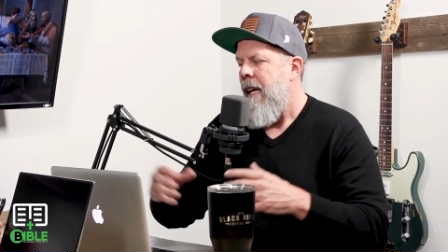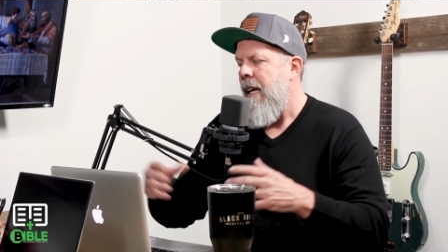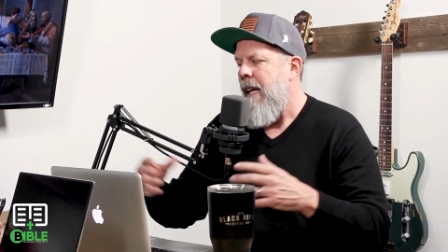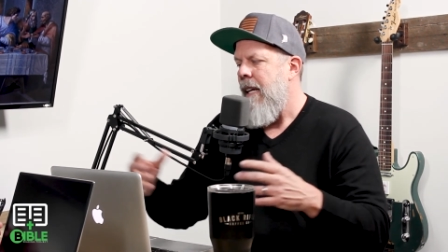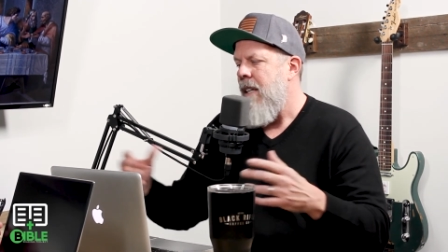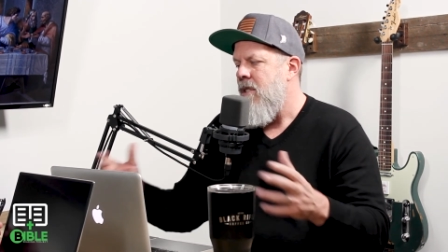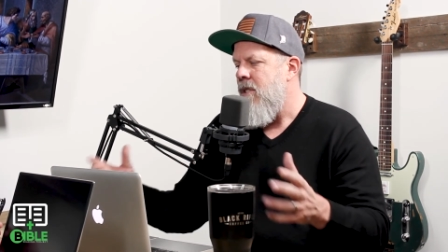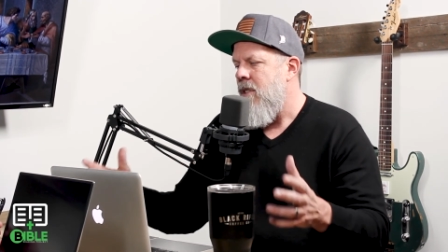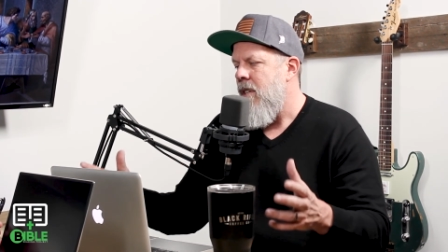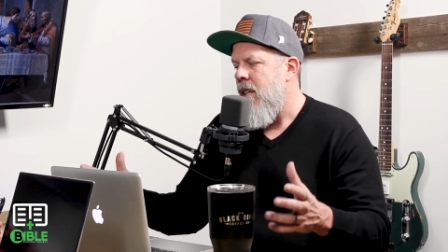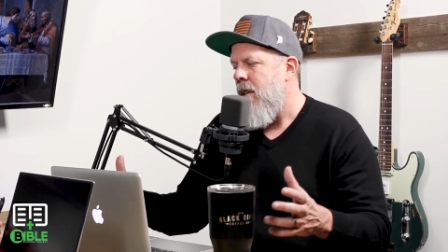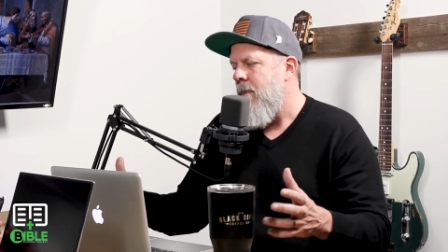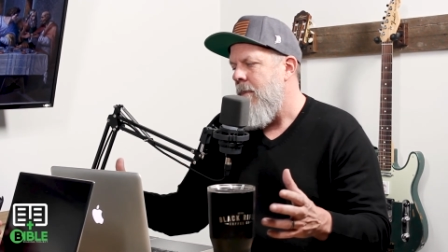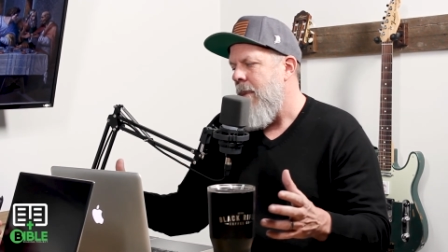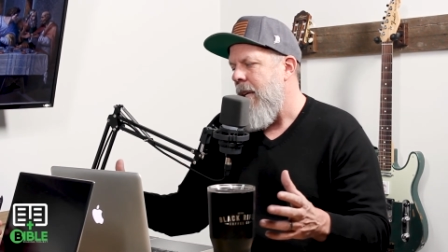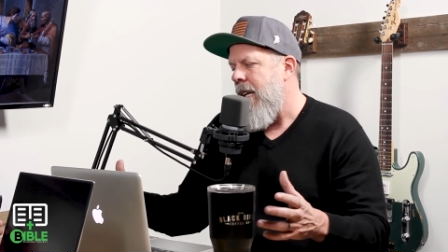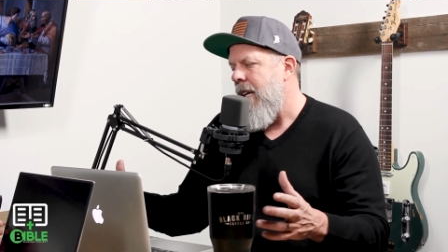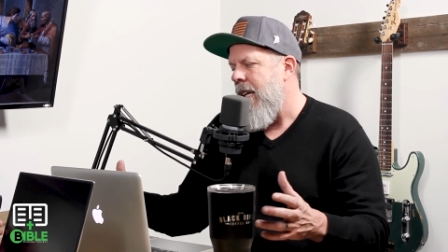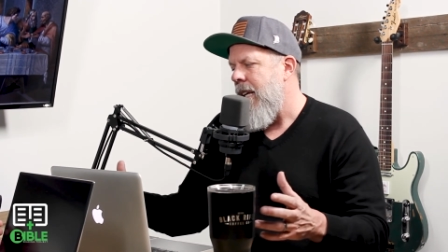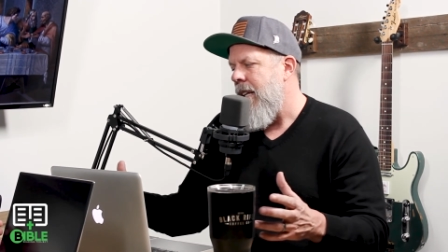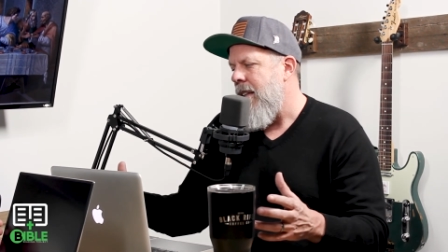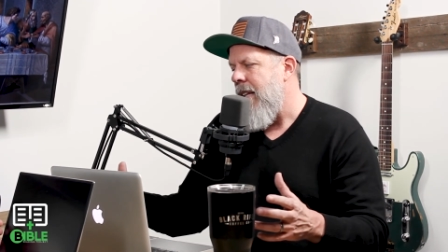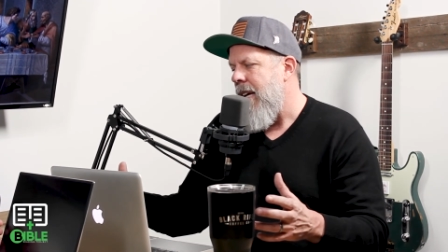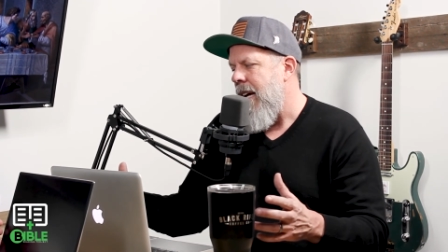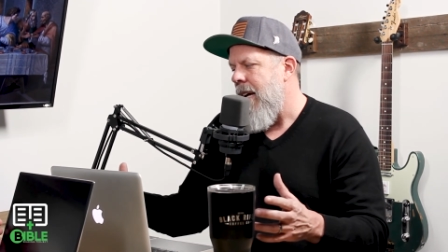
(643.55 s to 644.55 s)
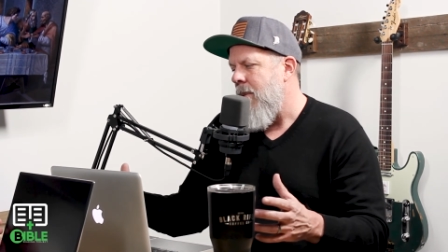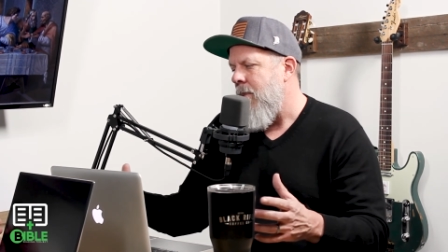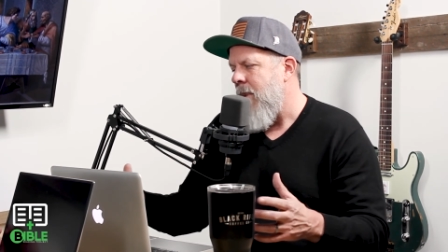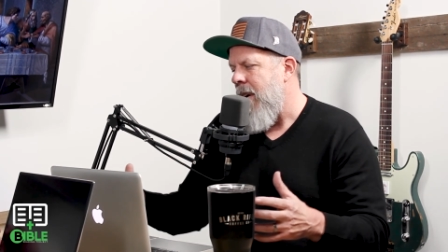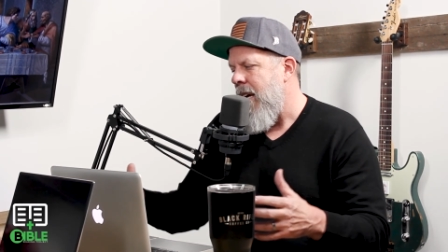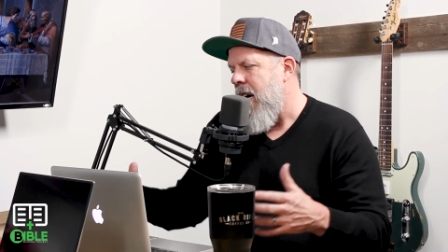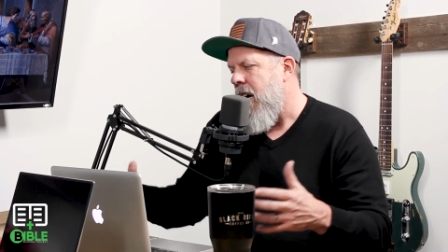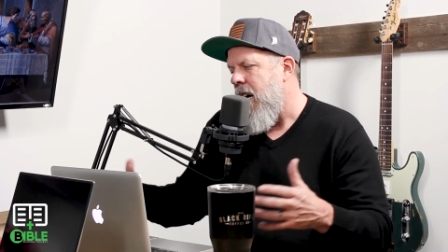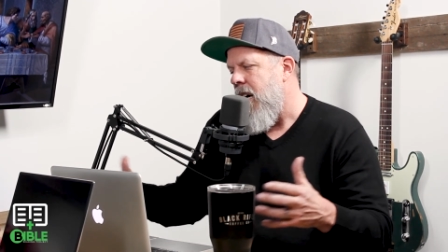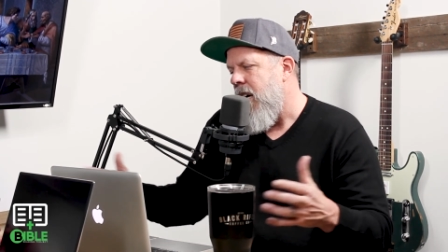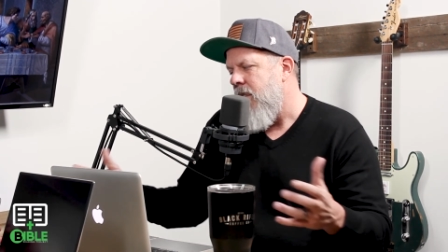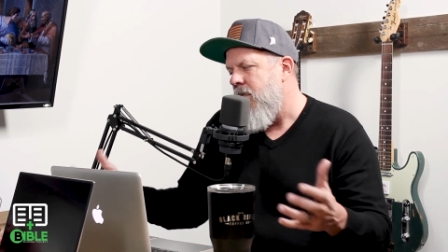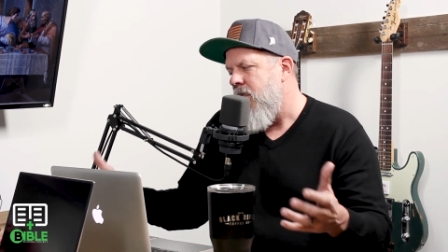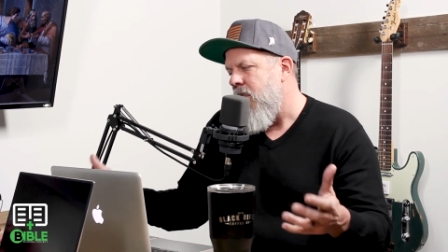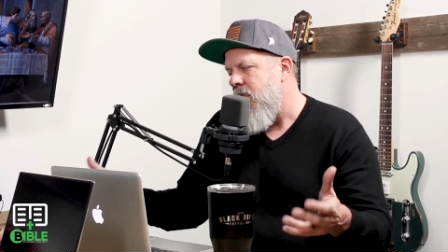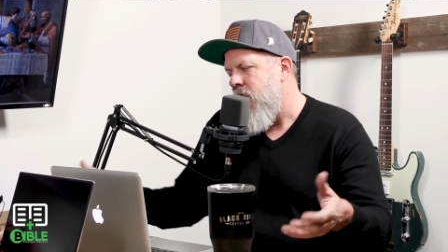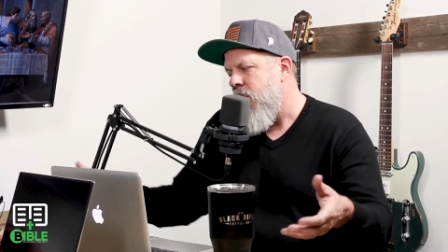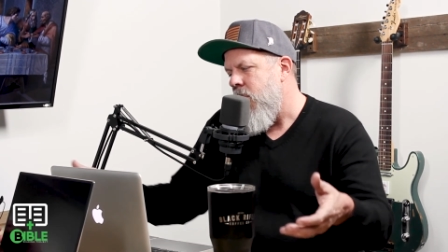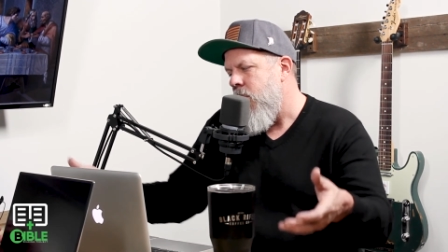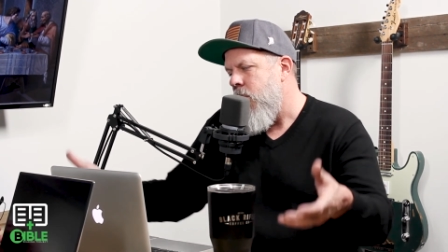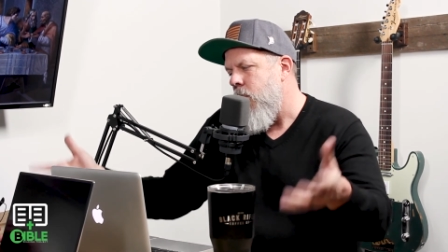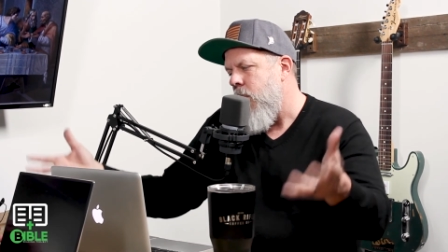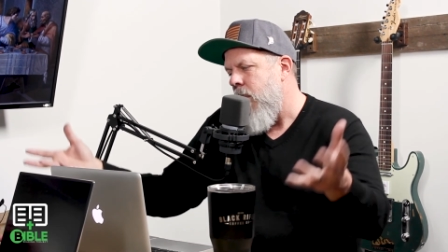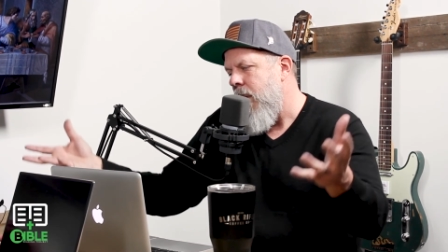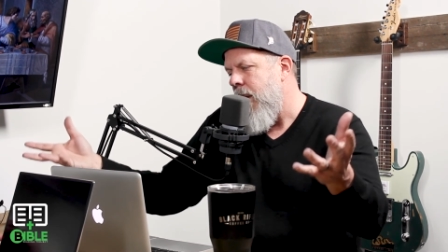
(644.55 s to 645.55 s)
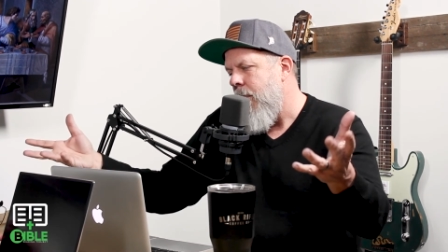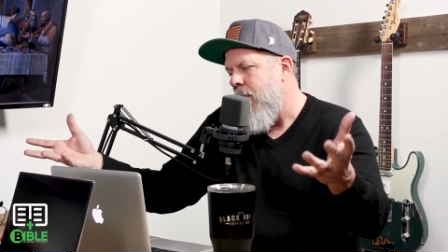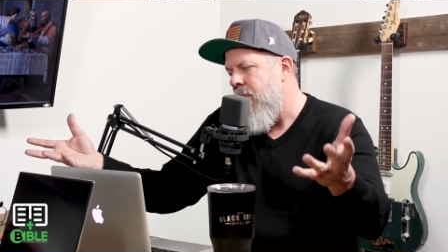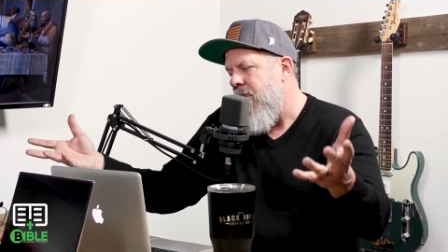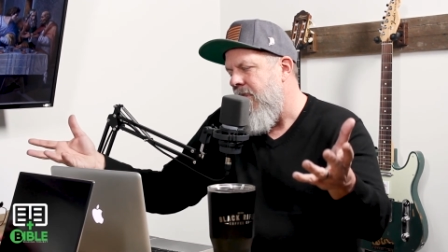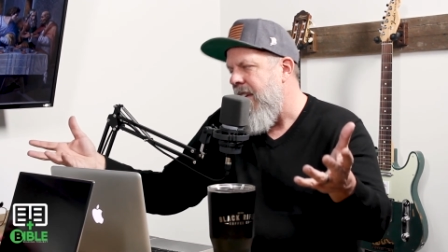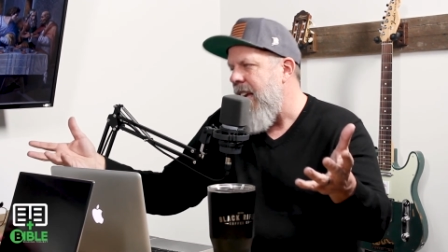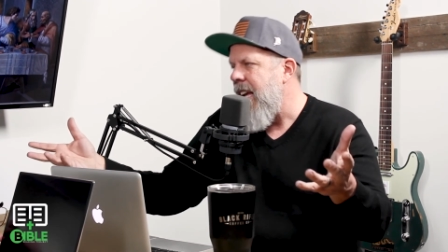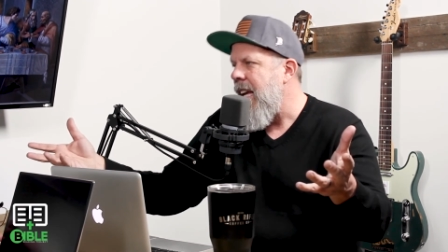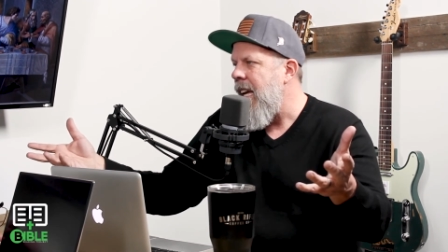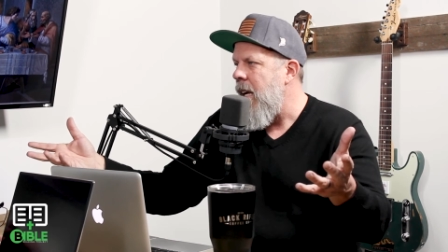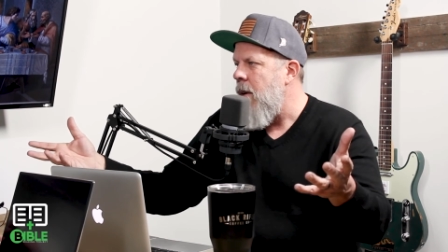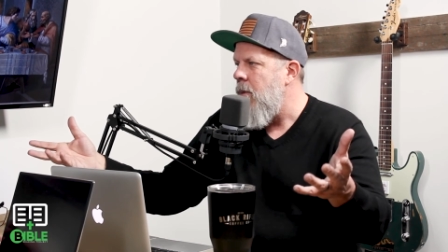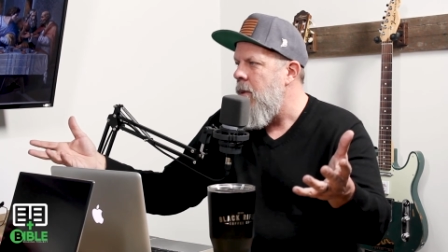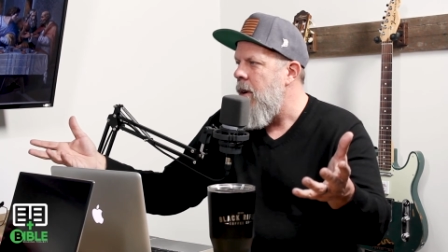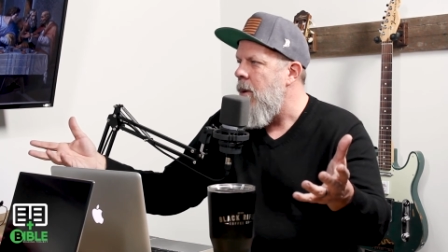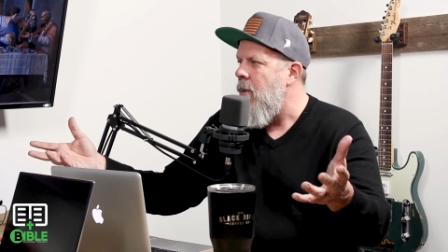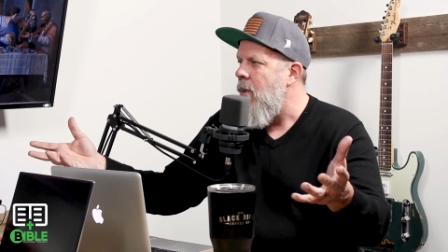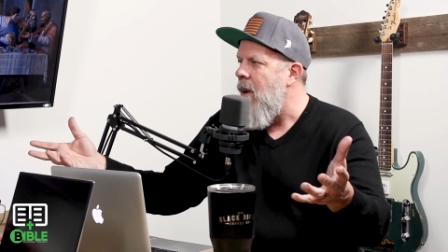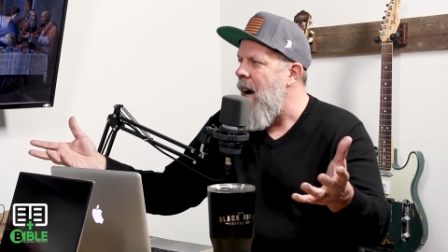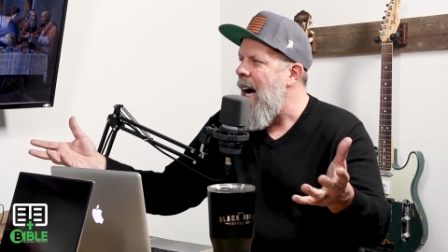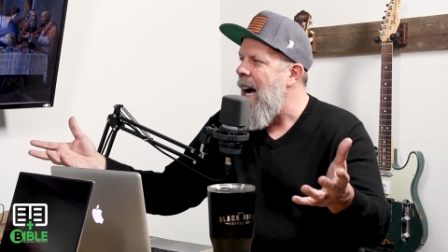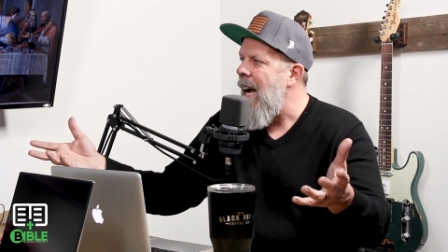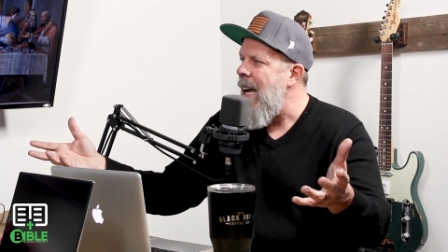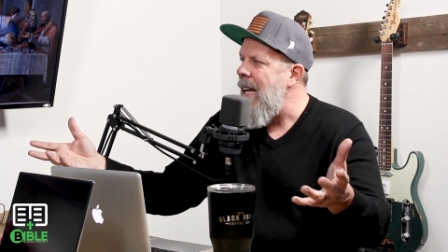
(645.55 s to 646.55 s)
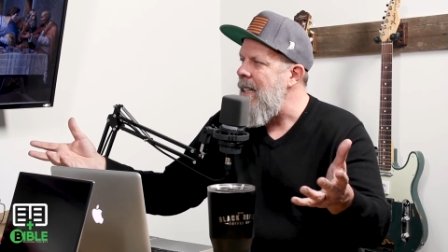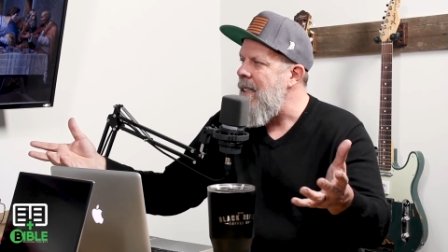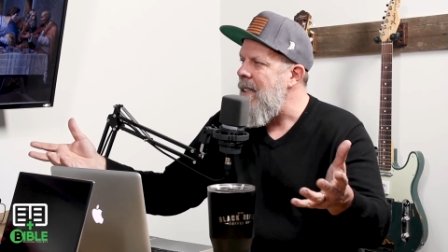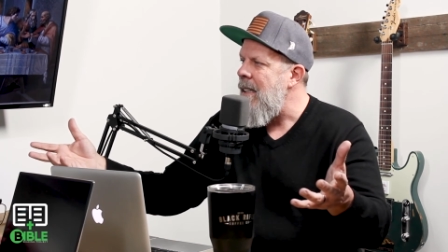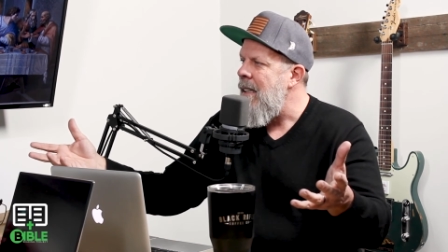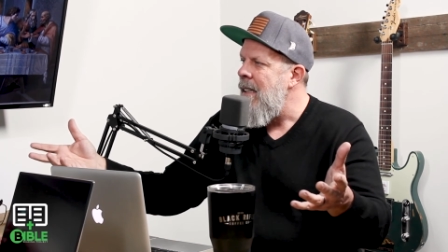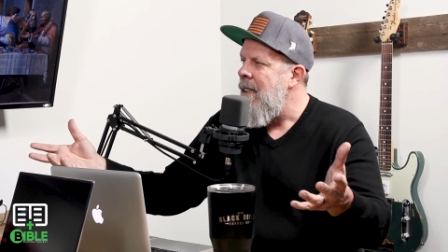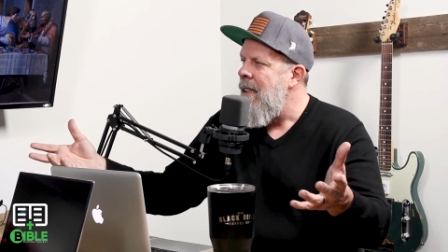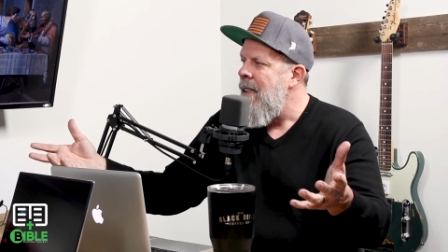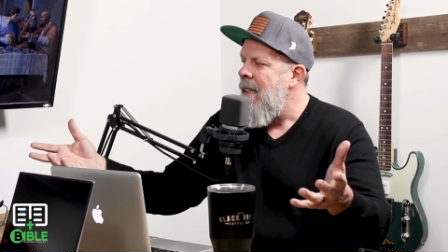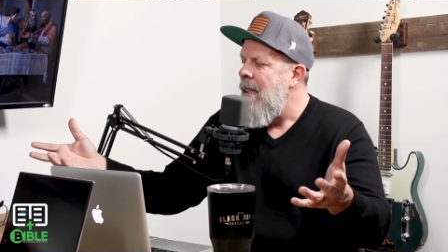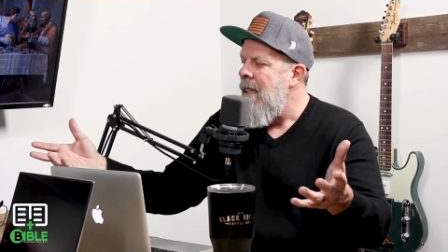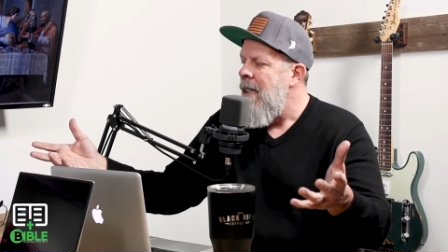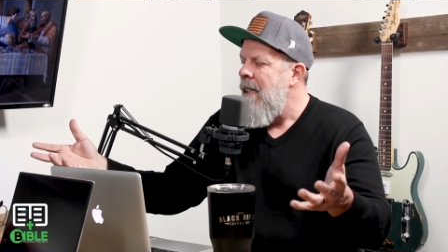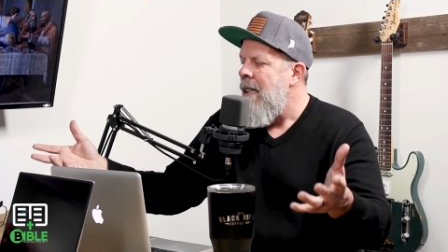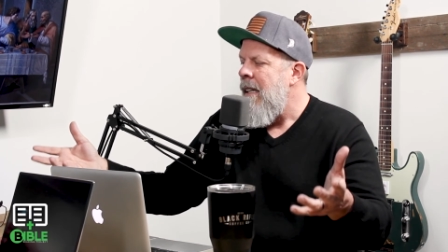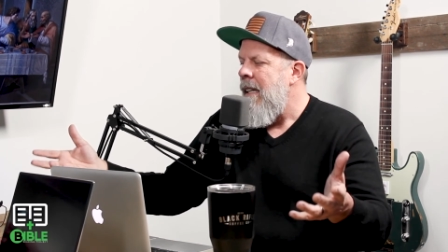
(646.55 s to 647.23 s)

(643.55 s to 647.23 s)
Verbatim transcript: and so many that we all just swim thinking we're right. Mm-hmm.